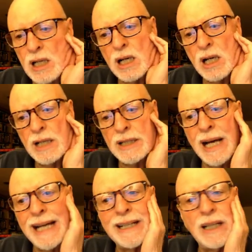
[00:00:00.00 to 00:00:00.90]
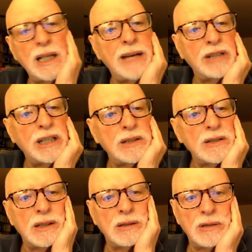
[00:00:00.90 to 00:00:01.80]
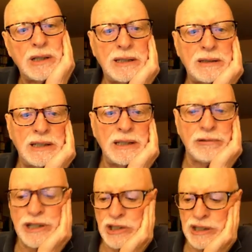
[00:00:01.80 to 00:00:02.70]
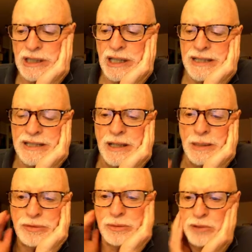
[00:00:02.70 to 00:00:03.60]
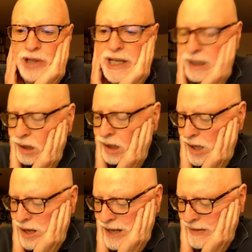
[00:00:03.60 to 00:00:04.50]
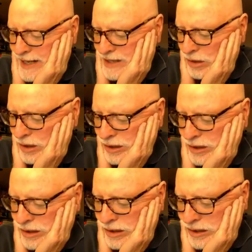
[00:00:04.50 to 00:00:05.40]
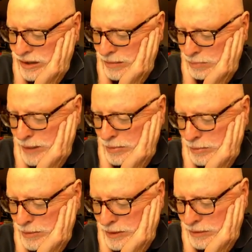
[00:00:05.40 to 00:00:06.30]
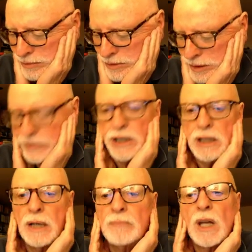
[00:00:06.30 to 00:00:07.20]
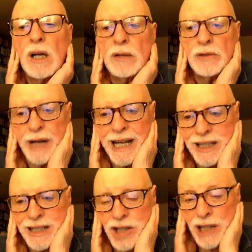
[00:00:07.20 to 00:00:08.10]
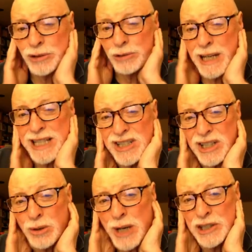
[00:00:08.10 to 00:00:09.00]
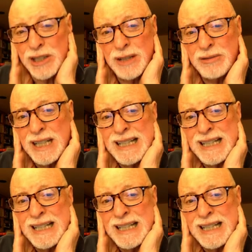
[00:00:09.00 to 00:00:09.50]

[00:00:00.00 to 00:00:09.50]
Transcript: uh, on 9-11. So they, he originally got his help from Reagan. And that's all uh, a problem of, of the, uh, of the Reagan doctrine. It raises the question of,